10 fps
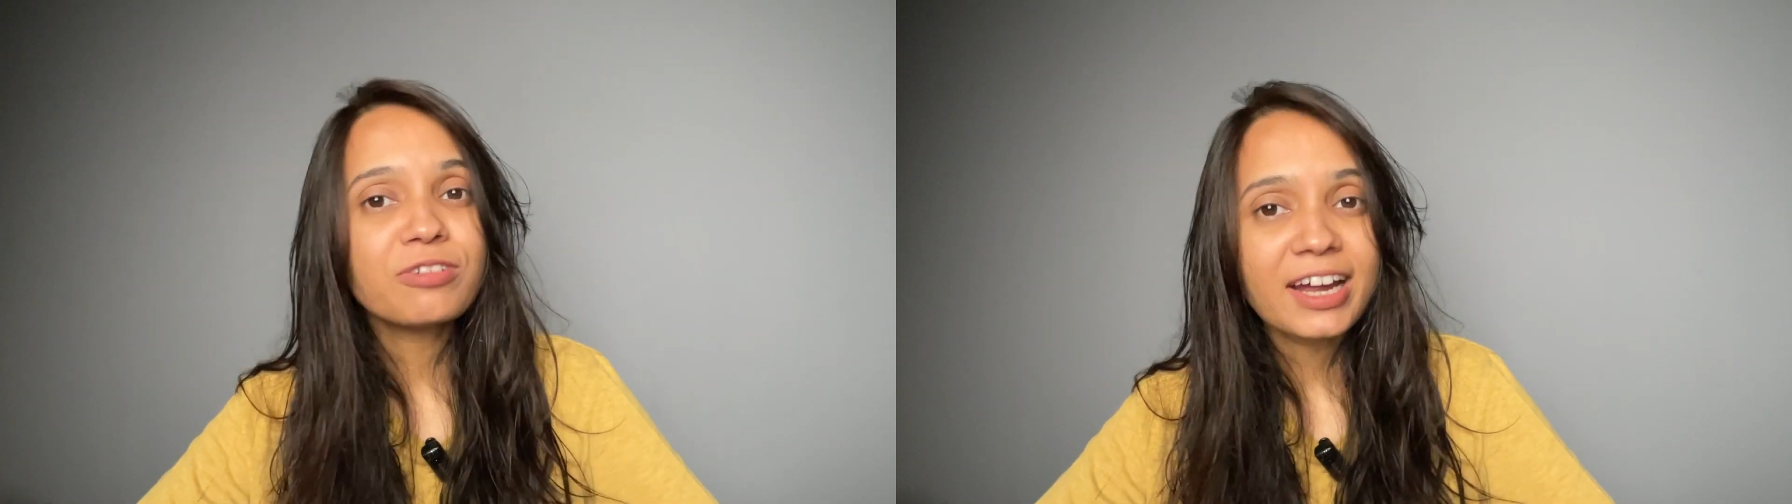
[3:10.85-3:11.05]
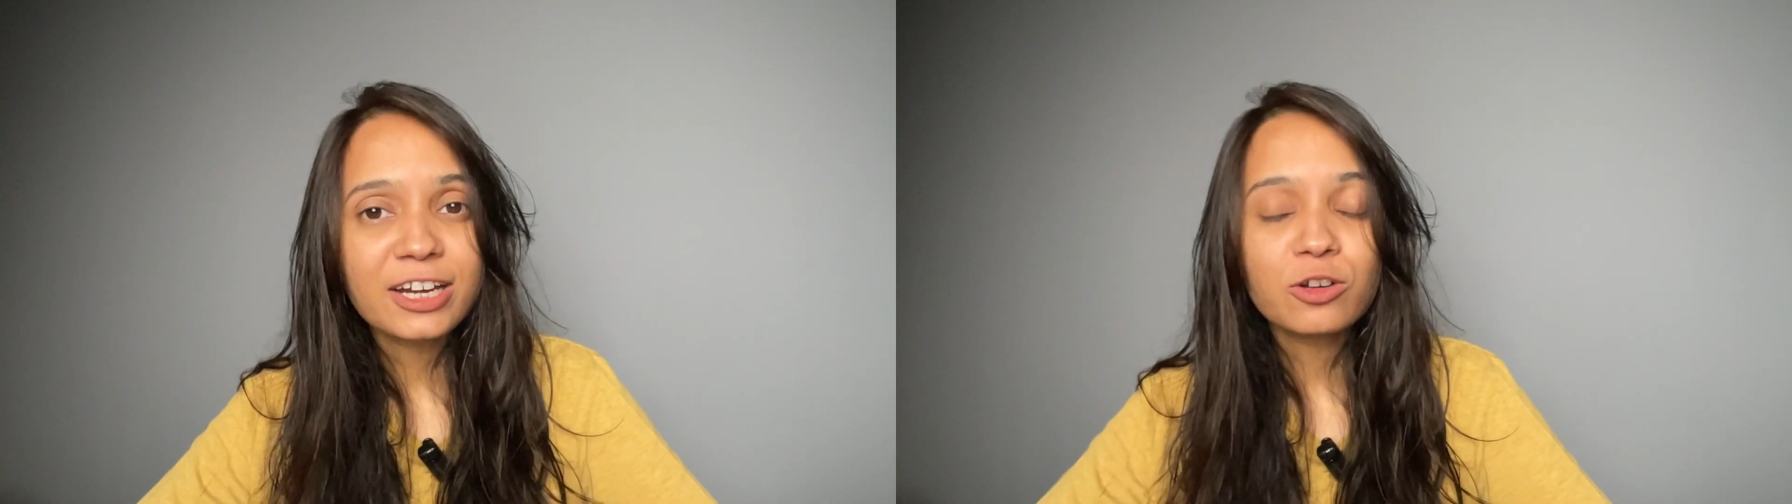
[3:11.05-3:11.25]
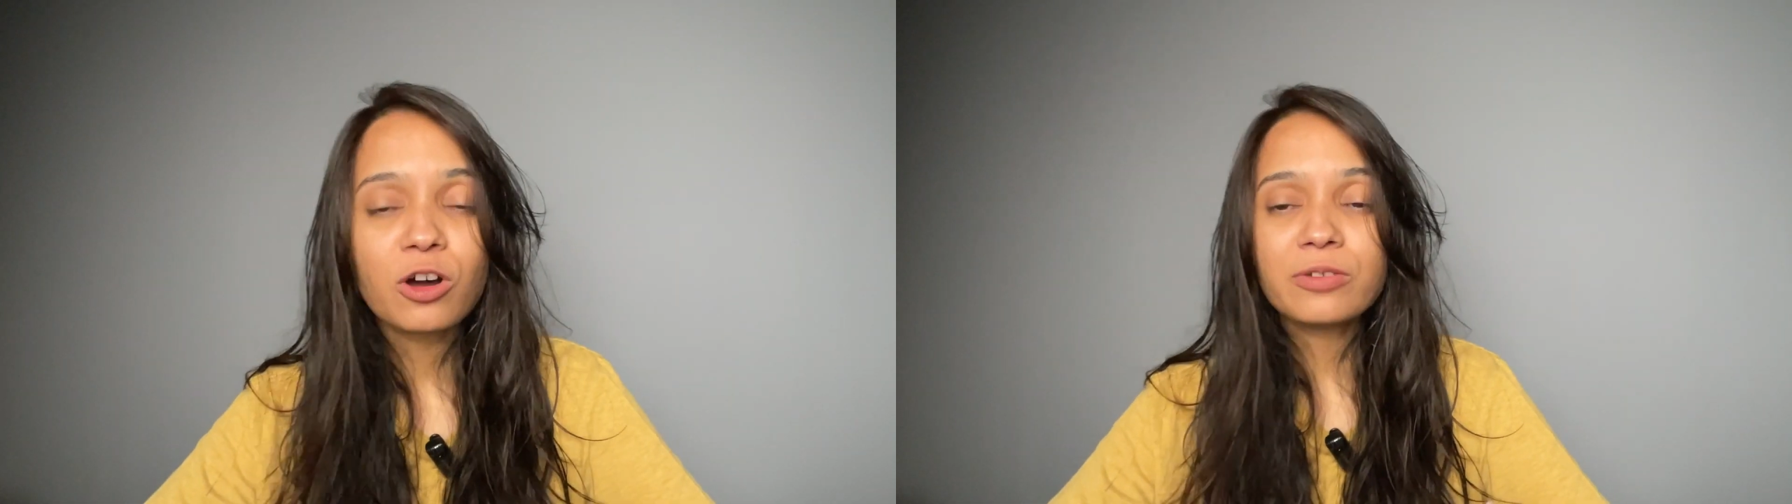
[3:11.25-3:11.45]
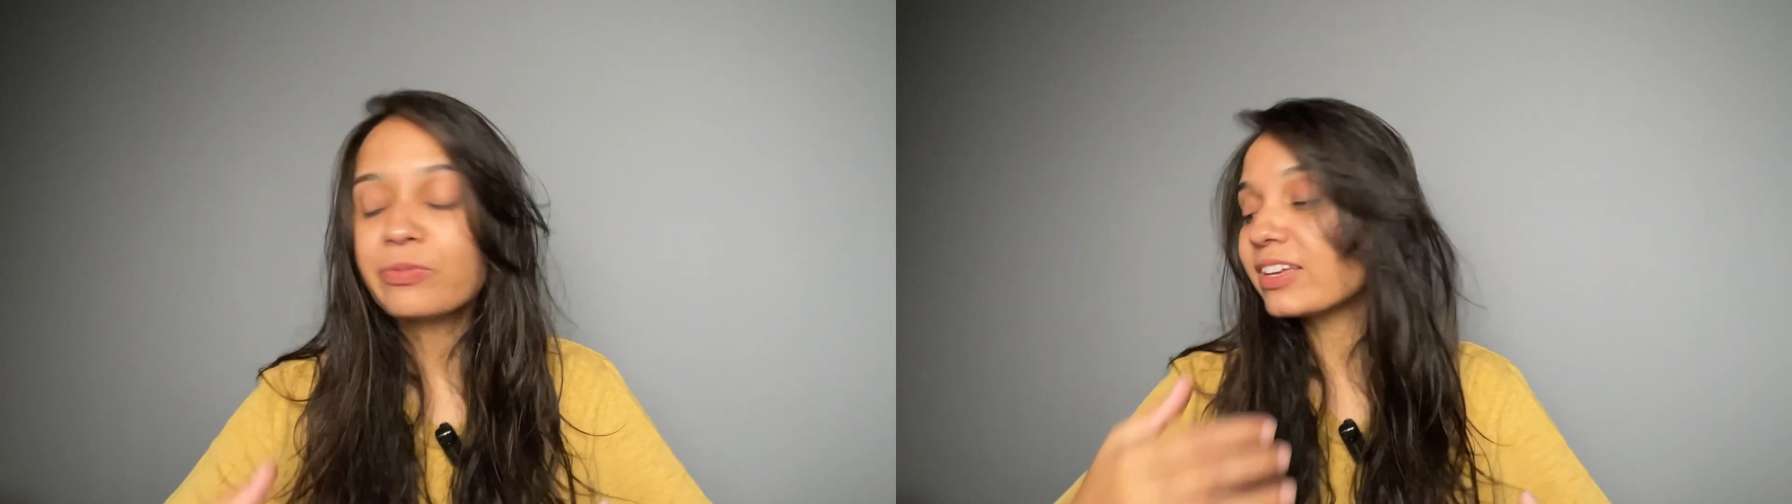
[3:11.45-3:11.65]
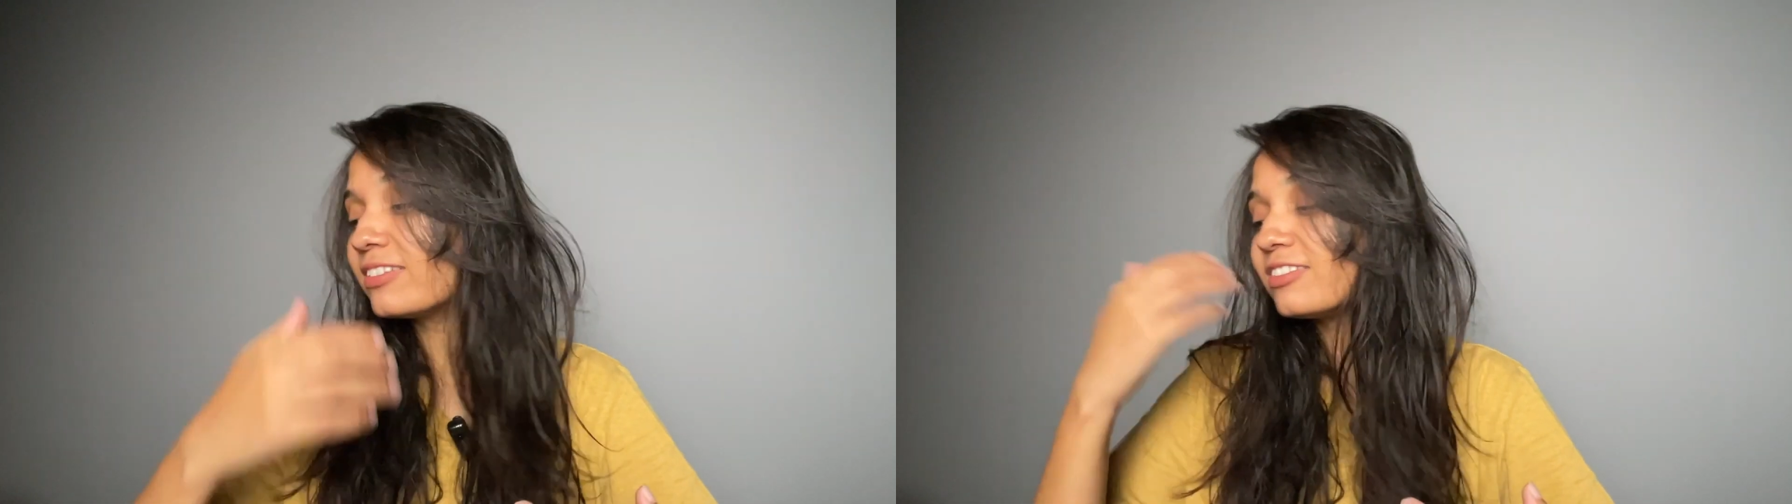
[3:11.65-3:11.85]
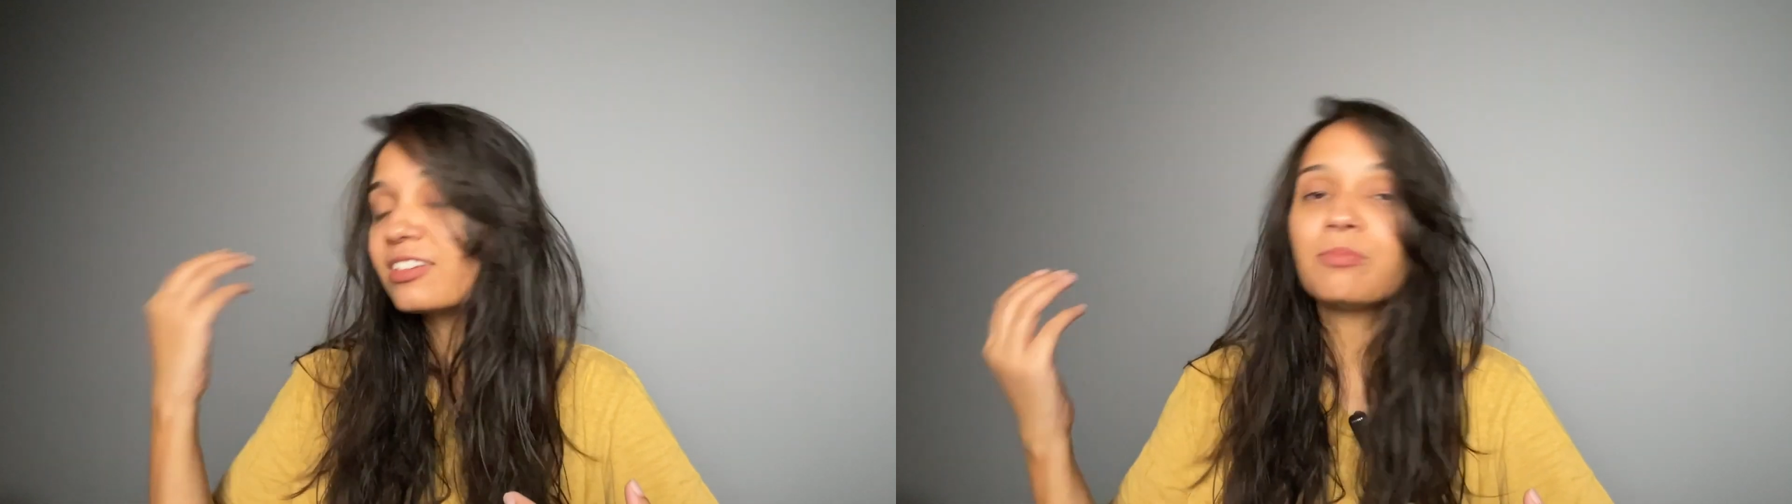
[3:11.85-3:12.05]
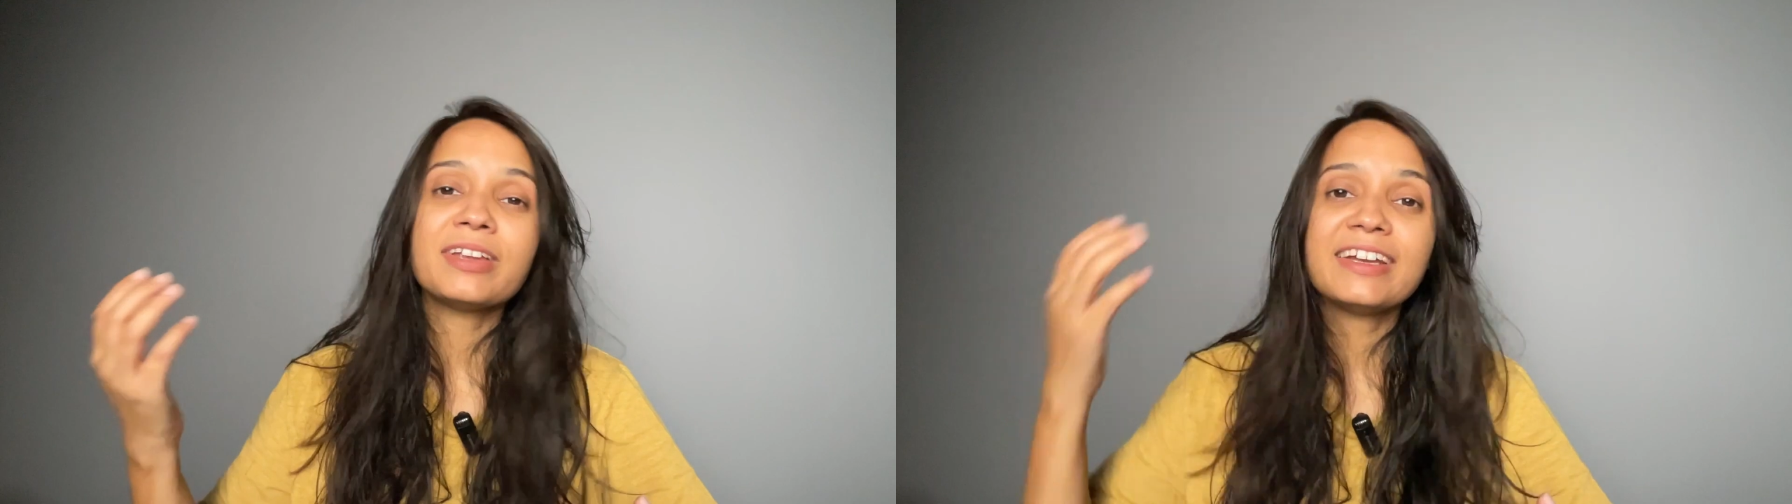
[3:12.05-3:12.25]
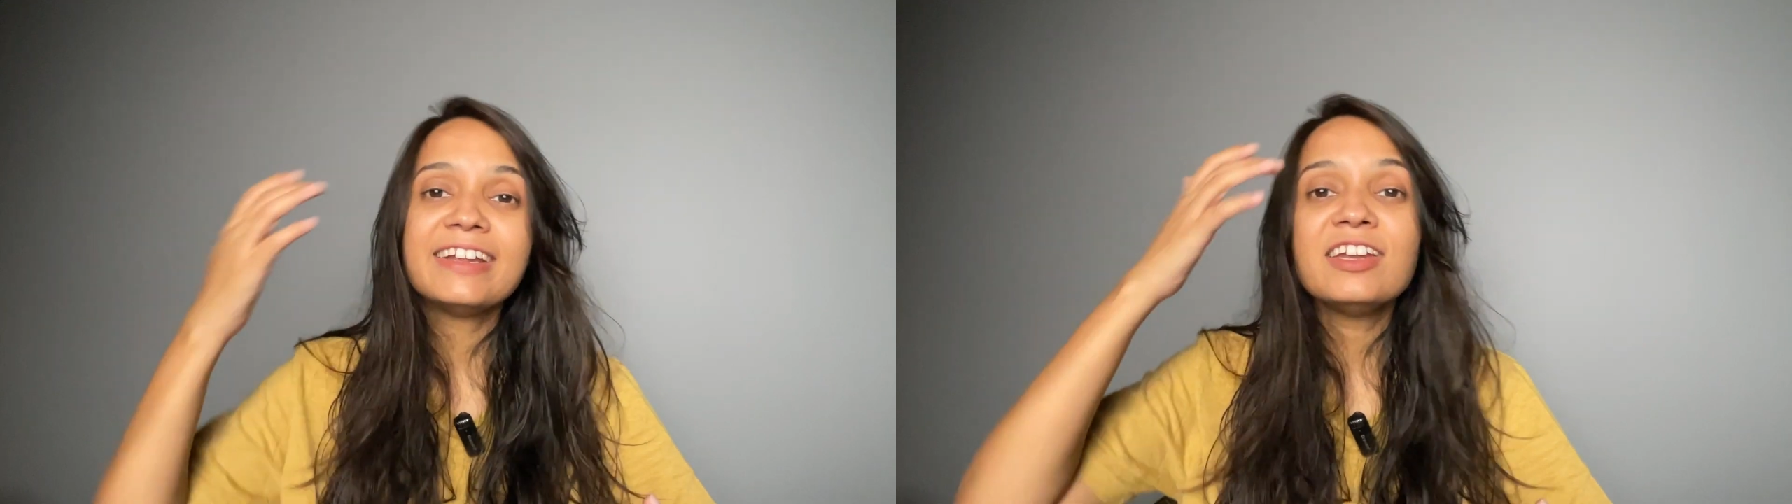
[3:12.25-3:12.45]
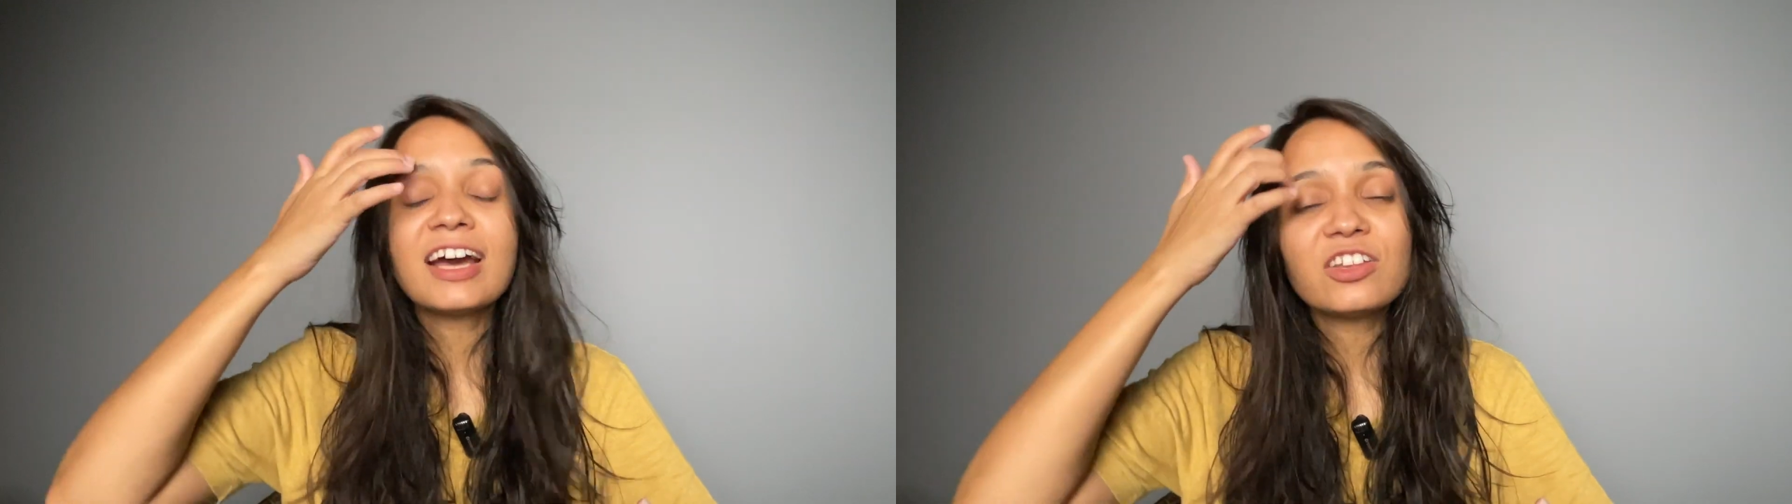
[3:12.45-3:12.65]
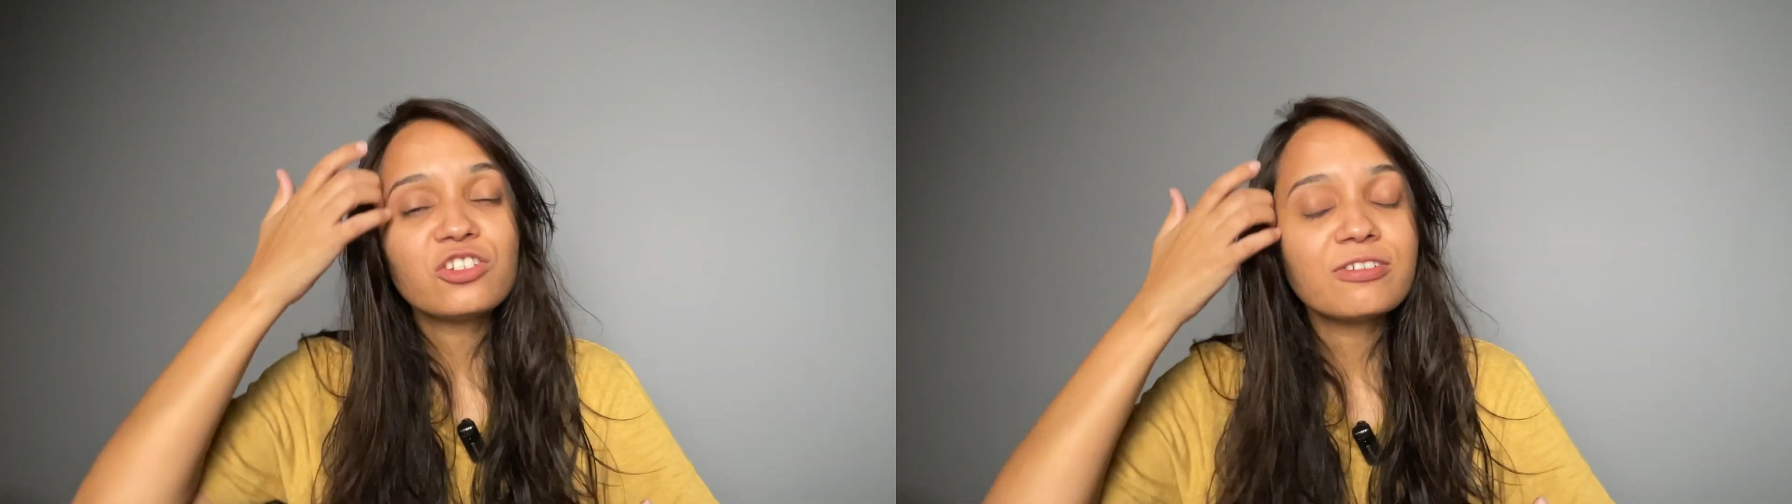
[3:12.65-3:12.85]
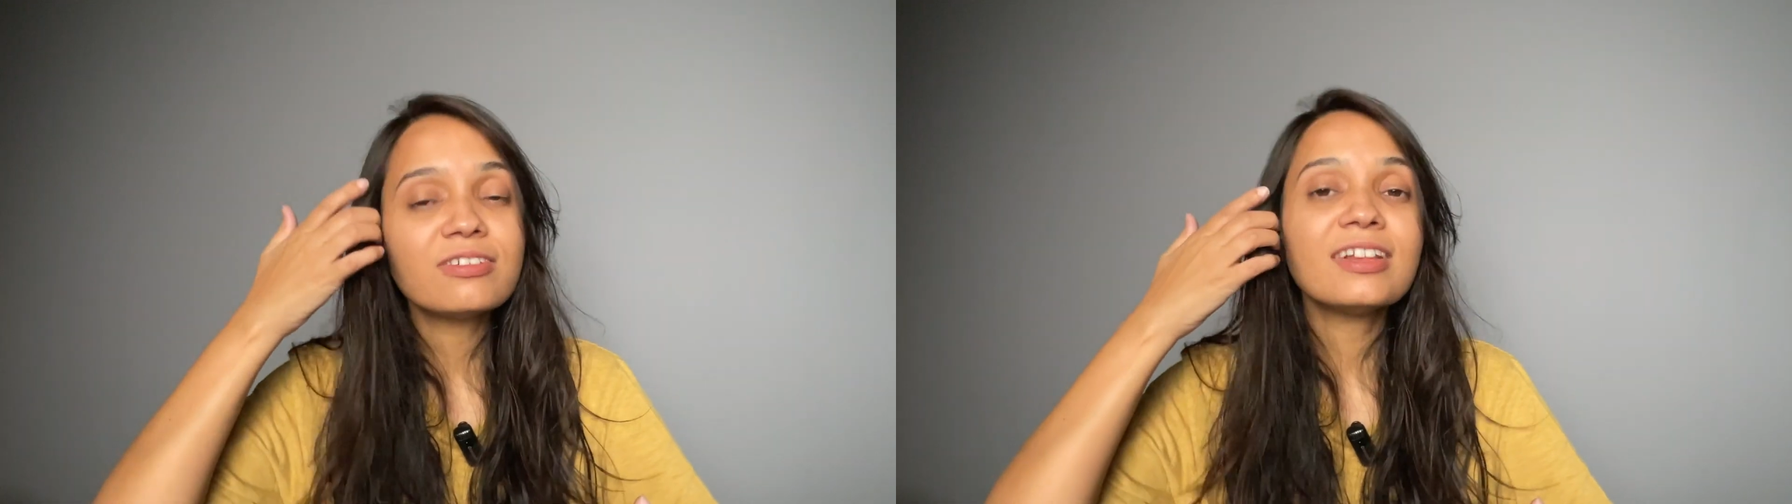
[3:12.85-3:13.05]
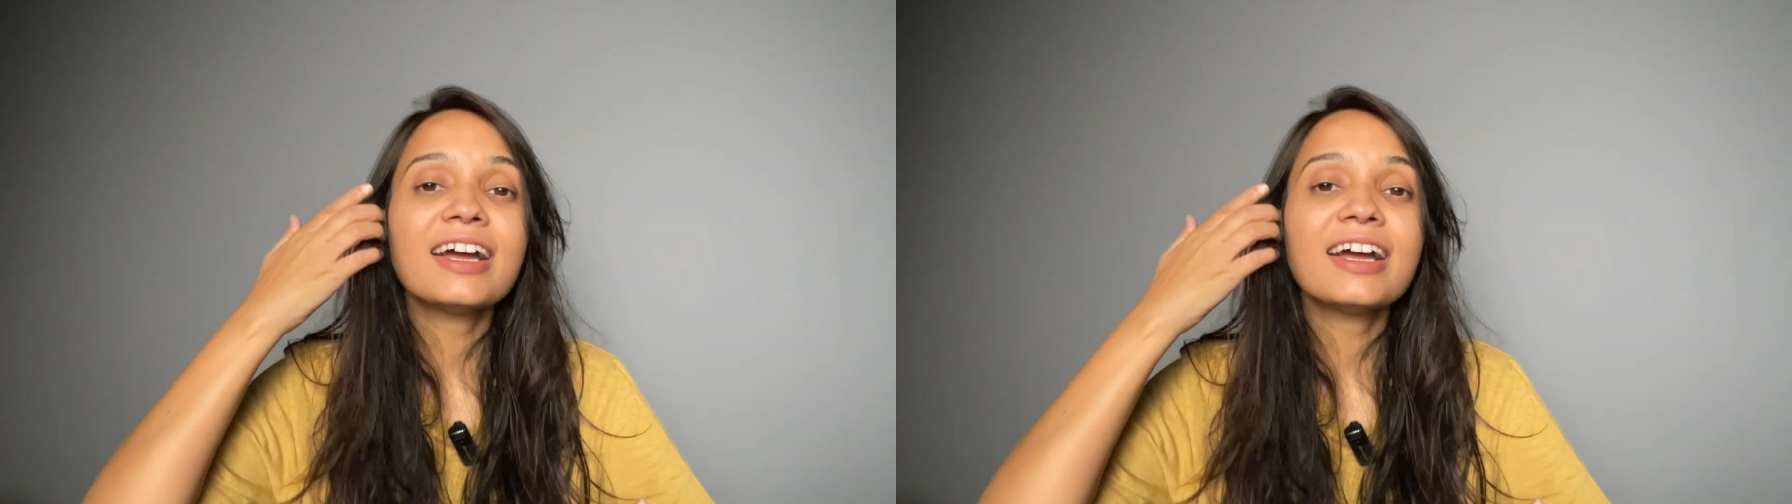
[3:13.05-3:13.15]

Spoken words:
try it on because it's completely natural